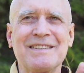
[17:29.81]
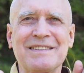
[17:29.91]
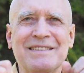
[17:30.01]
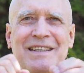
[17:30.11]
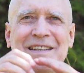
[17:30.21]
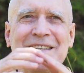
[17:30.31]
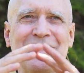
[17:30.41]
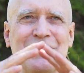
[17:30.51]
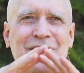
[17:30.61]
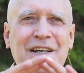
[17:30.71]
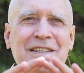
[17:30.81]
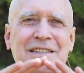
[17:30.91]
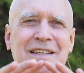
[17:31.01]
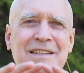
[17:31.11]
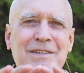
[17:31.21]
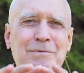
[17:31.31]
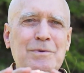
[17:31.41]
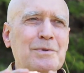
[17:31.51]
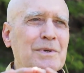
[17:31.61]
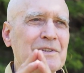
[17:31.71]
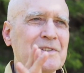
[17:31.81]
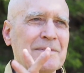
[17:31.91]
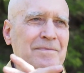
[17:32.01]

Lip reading: to study just the rules.